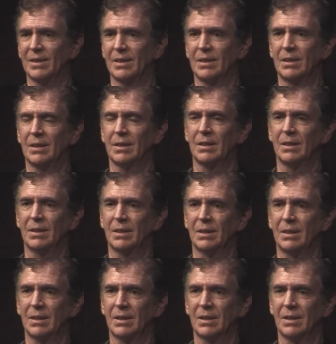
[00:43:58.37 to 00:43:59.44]

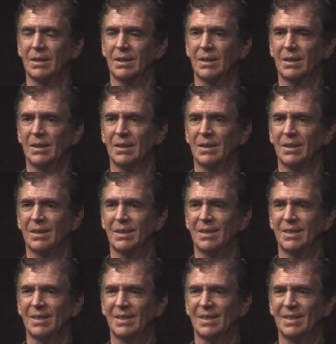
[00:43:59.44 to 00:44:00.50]

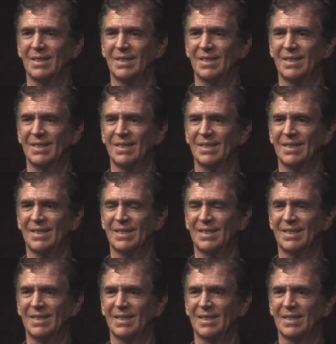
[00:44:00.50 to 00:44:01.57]

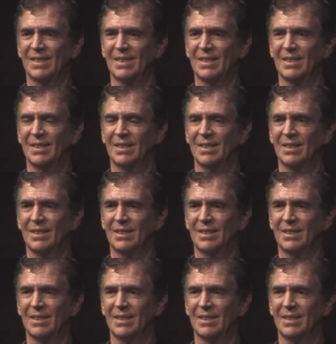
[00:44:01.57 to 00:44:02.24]
Nobody speaks.